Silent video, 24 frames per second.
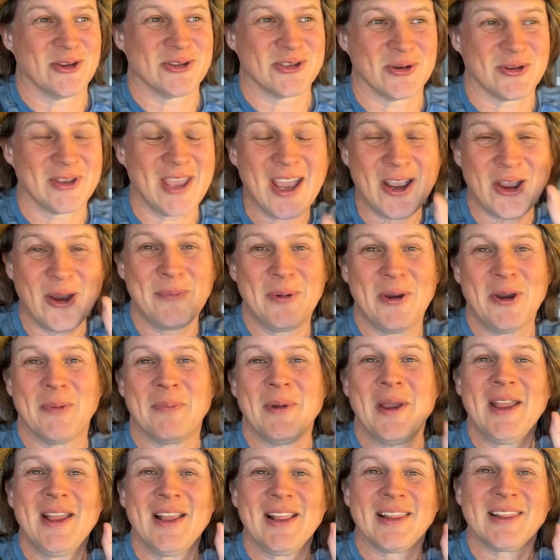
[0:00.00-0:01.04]
So gecko poop,
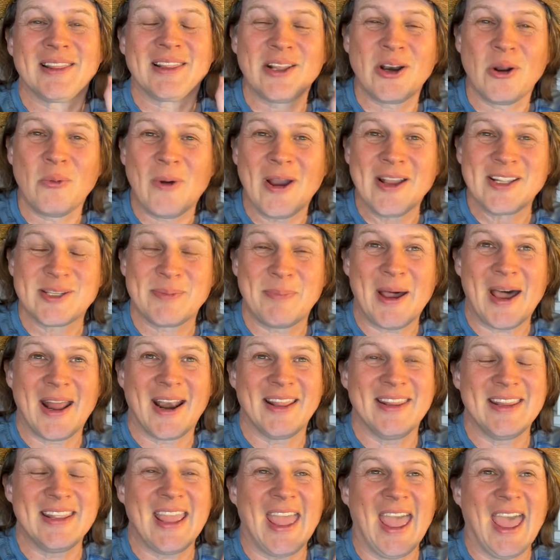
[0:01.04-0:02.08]
little white spot
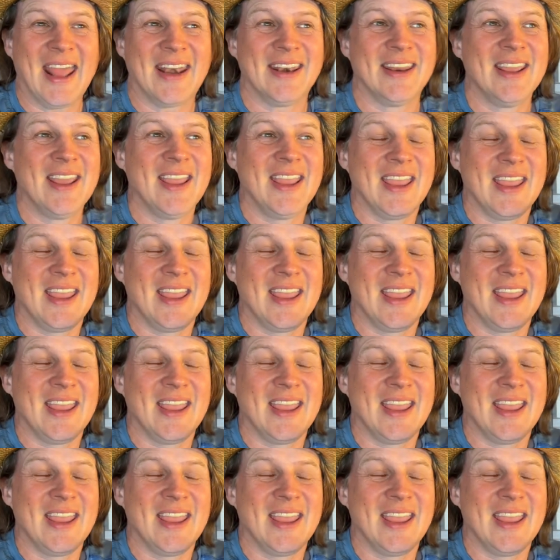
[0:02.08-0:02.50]
on the end.